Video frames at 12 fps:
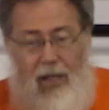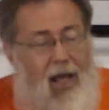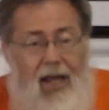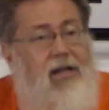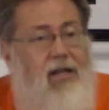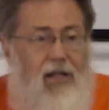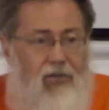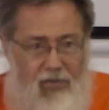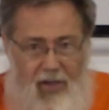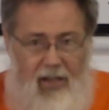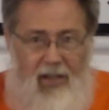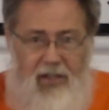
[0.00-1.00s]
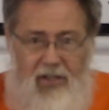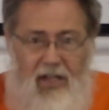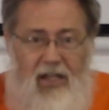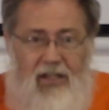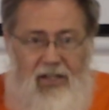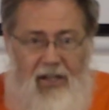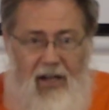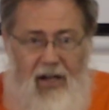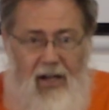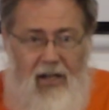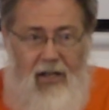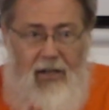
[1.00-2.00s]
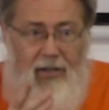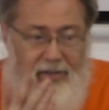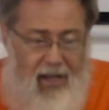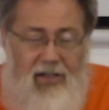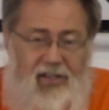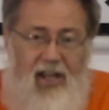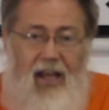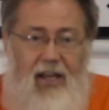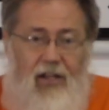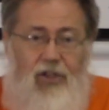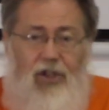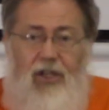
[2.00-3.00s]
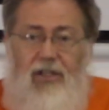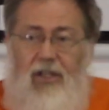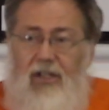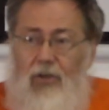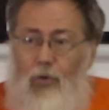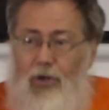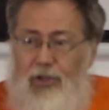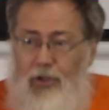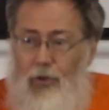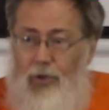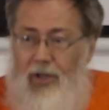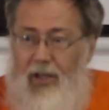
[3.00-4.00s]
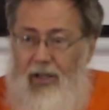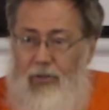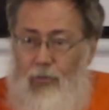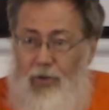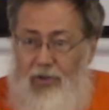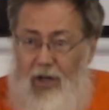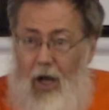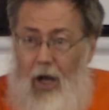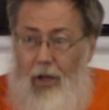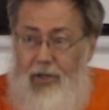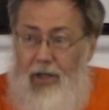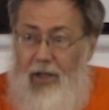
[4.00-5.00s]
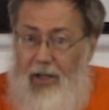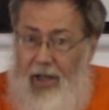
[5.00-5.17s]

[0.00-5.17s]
Anything is easier than saying Jesus was doing it with God,